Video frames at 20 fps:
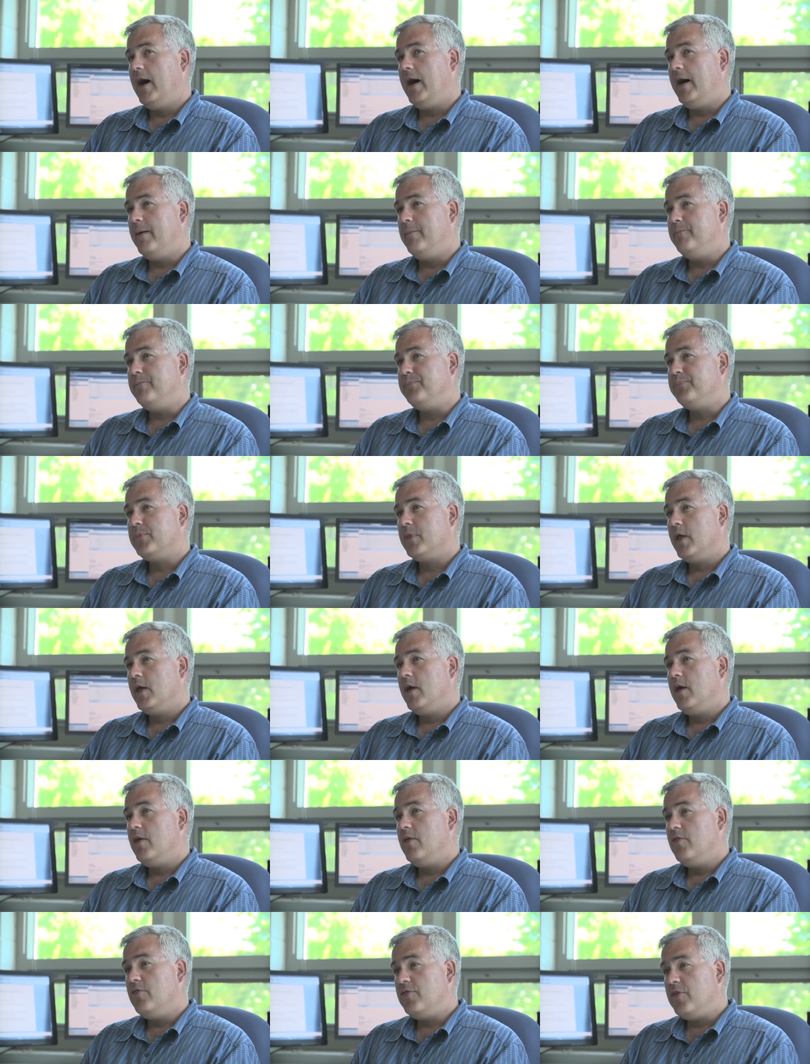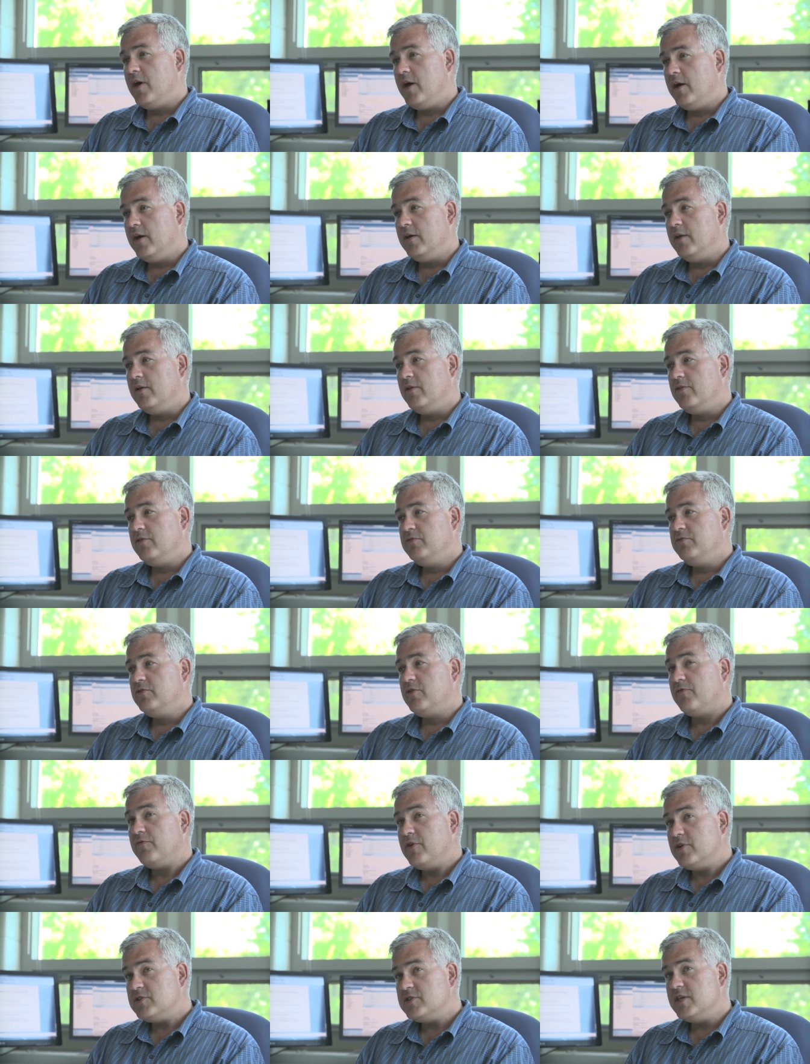Um, the the
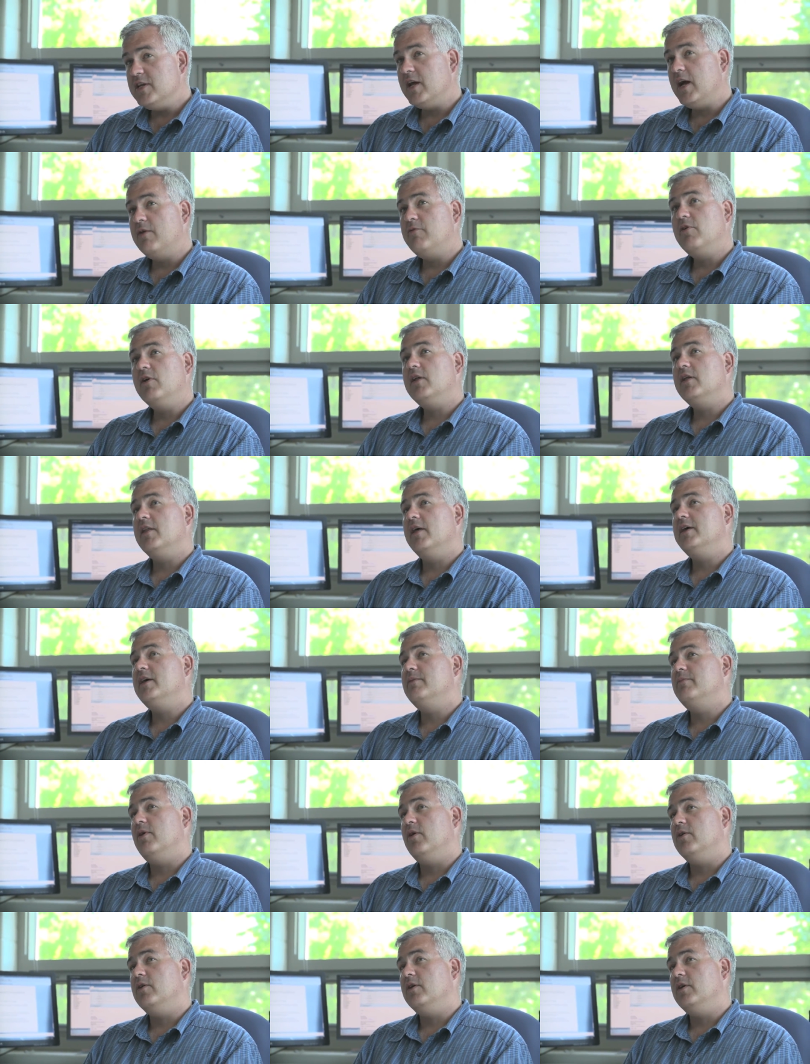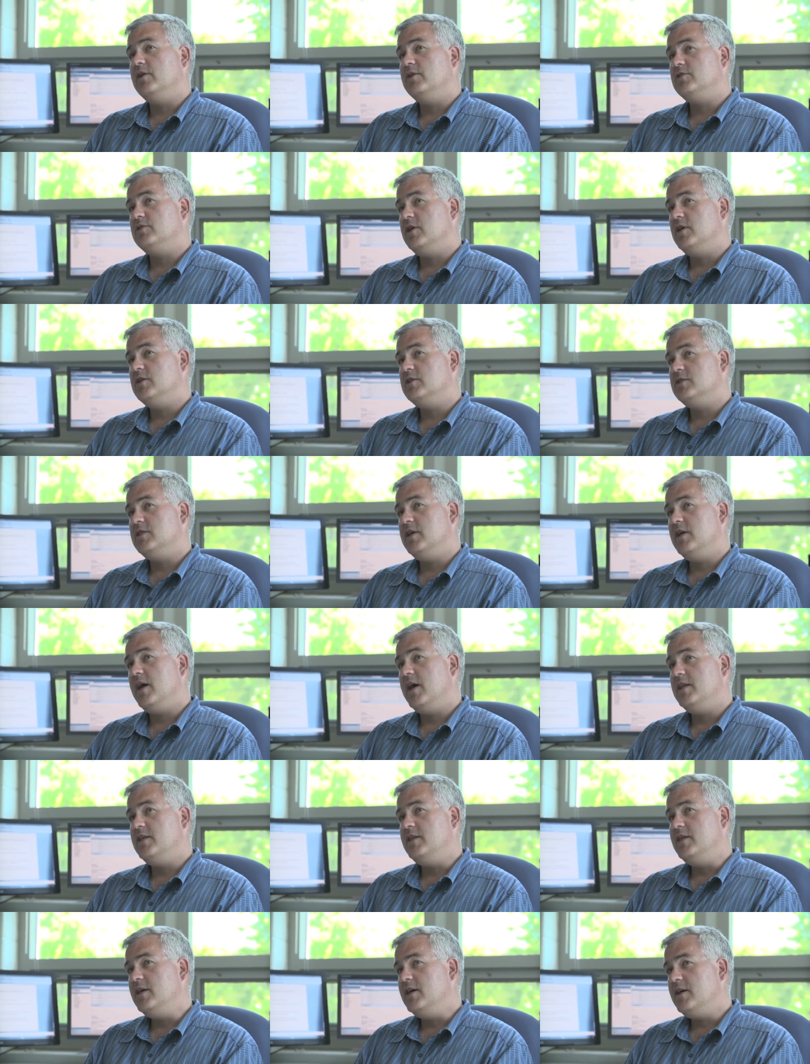first thing I really like about it is is the
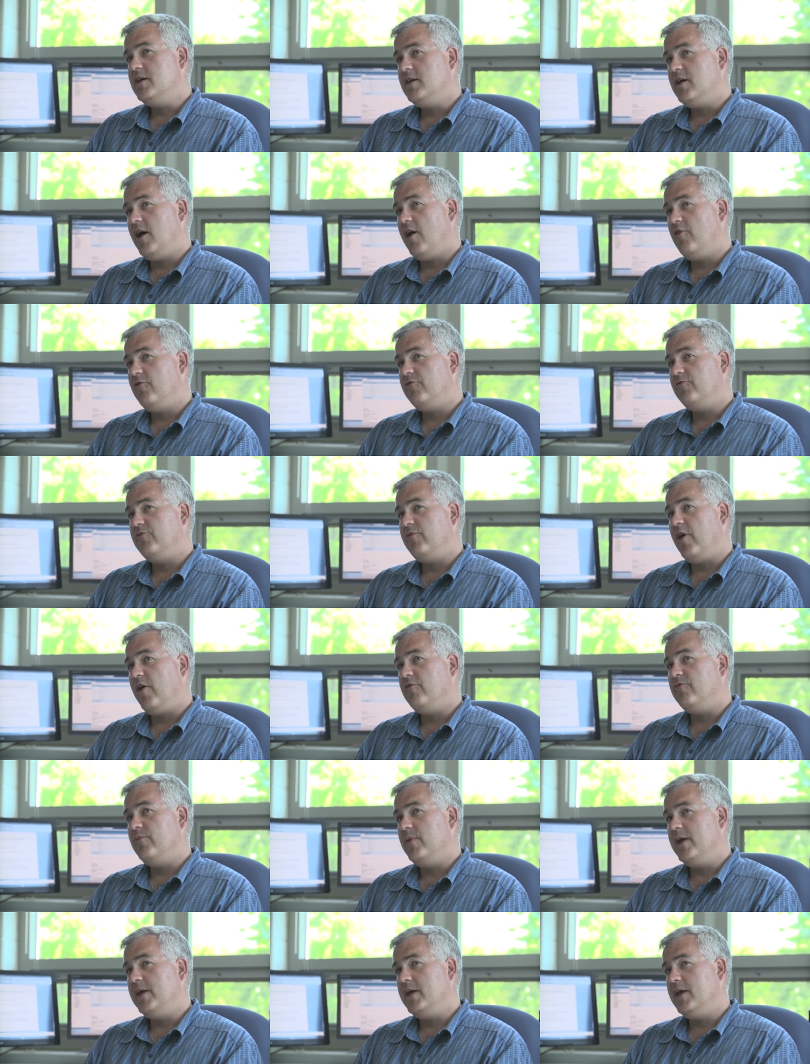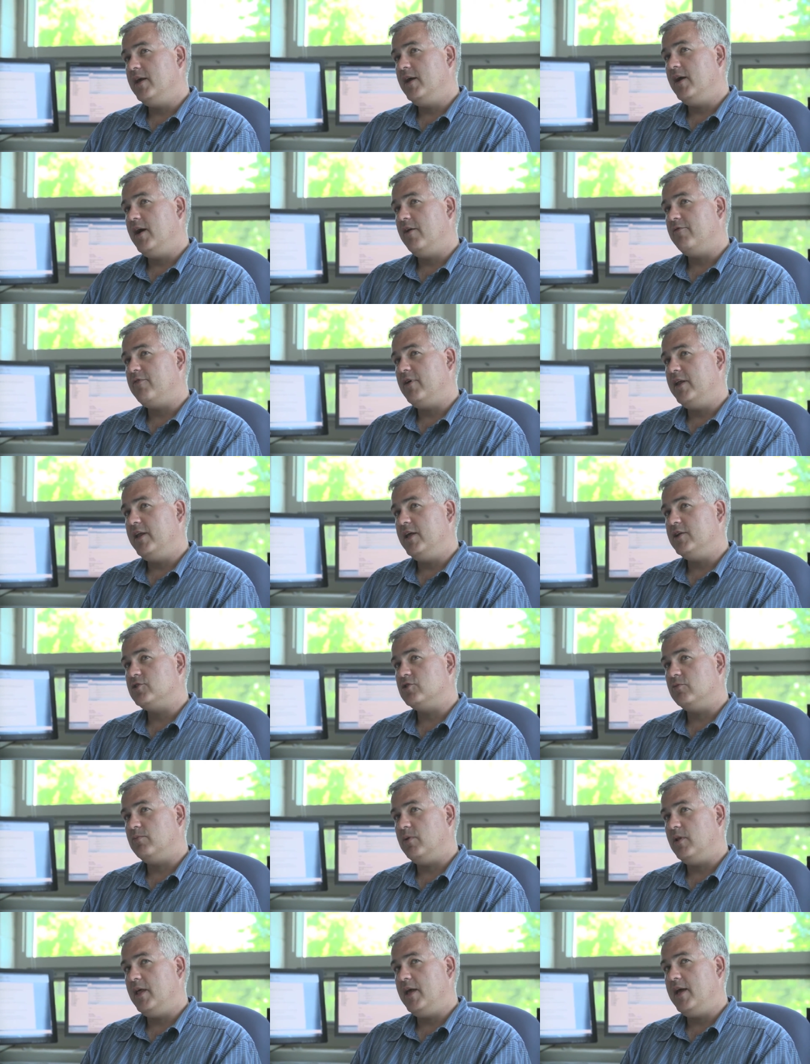idea of of making a
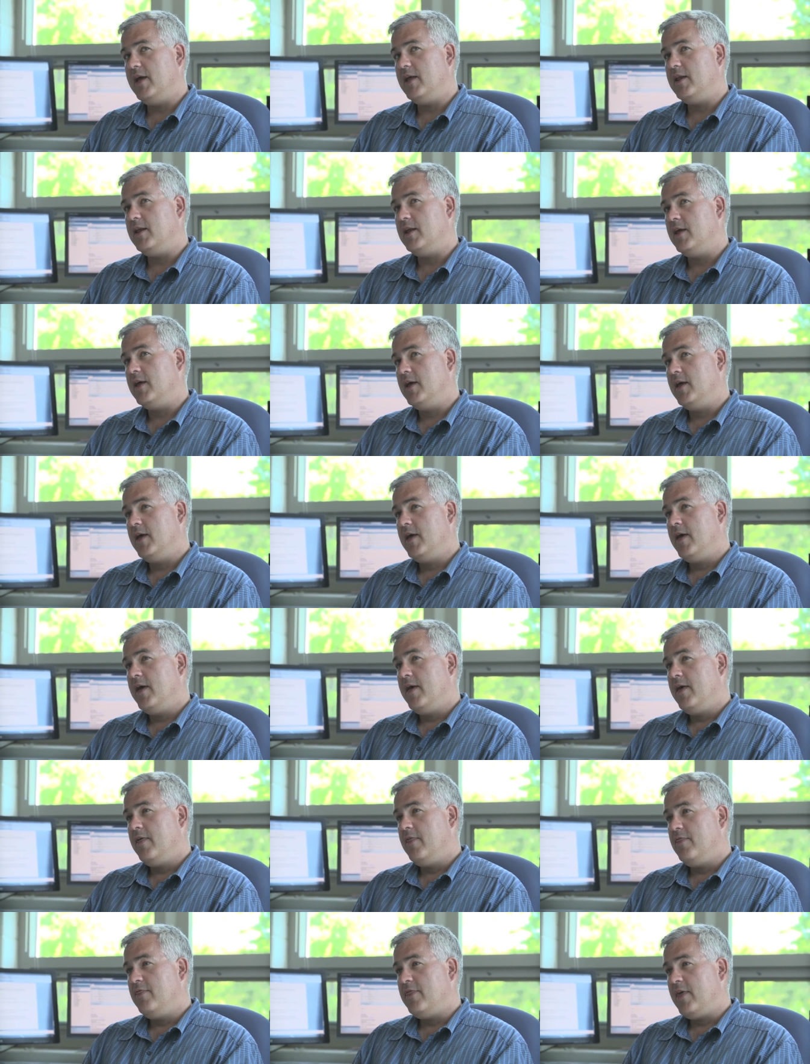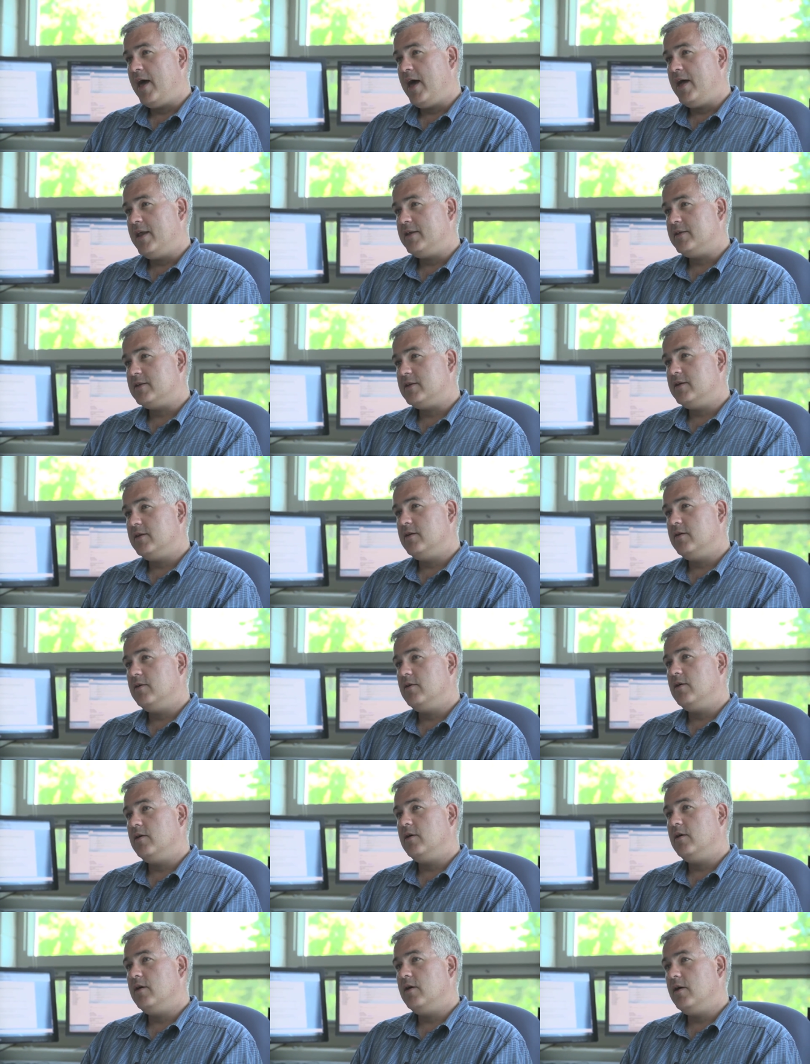financial plan that
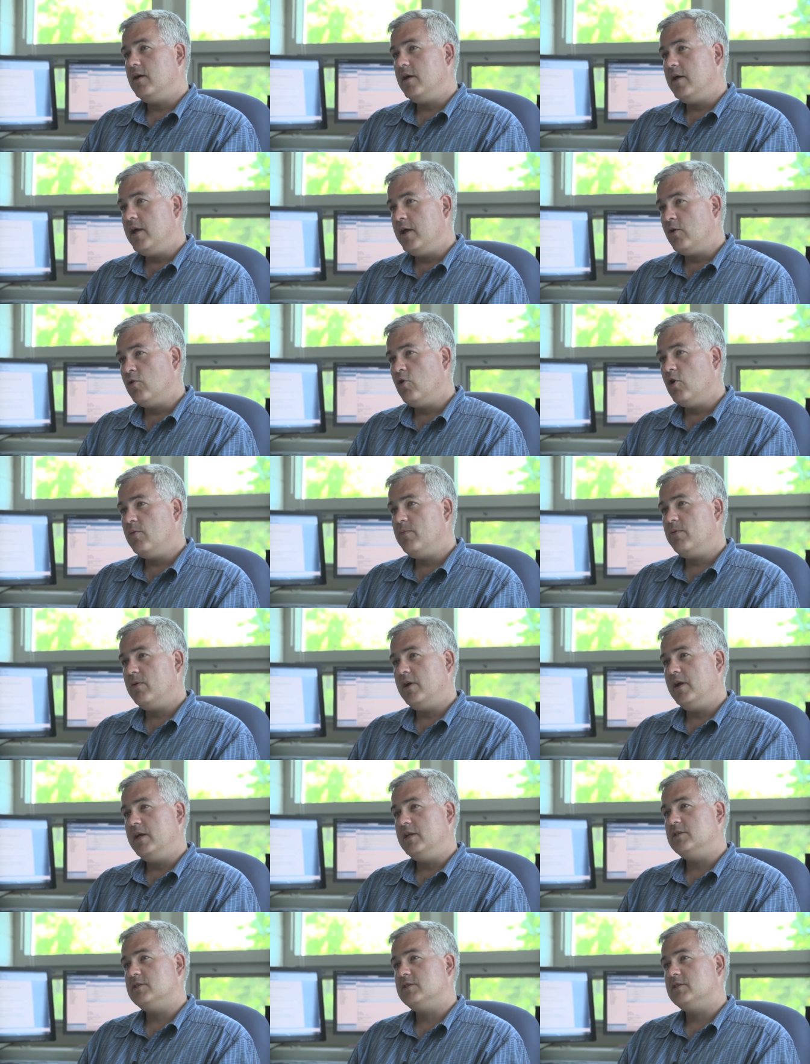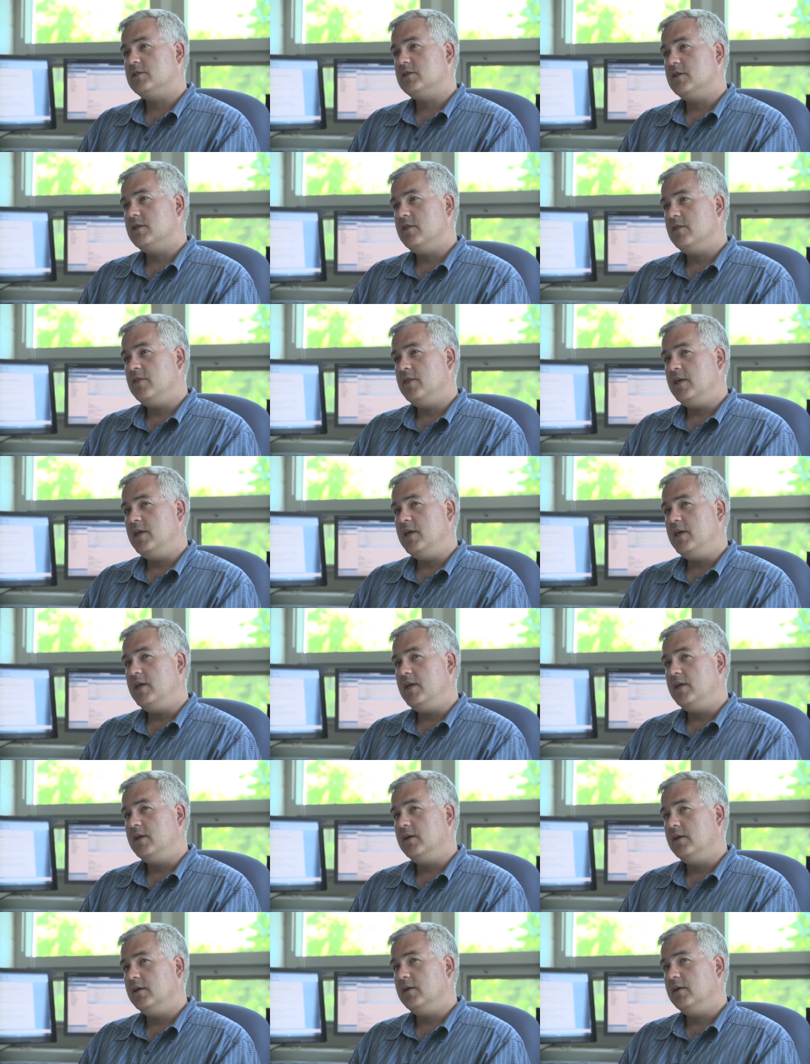incorporates the